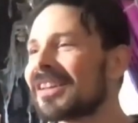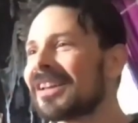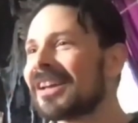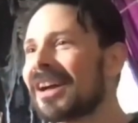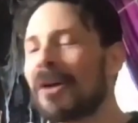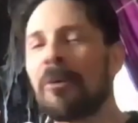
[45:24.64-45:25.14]

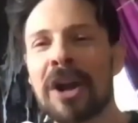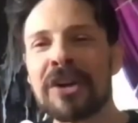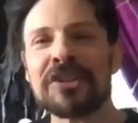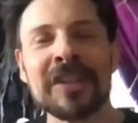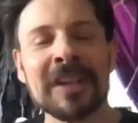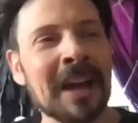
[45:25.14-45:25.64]

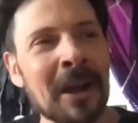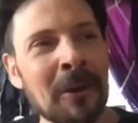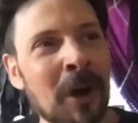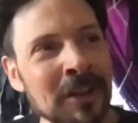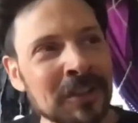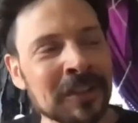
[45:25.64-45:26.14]
watched
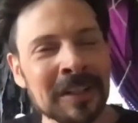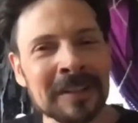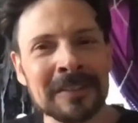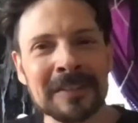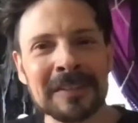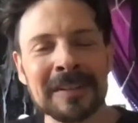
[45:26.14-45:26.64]

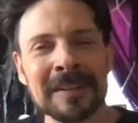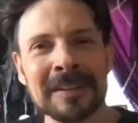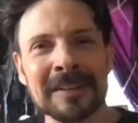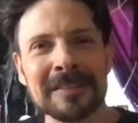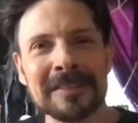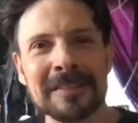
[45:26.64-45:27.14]

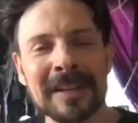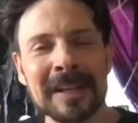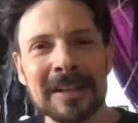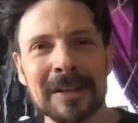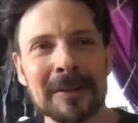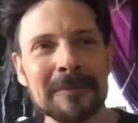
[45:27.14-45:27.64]
like
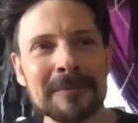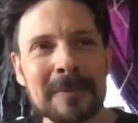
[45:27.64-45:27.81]
a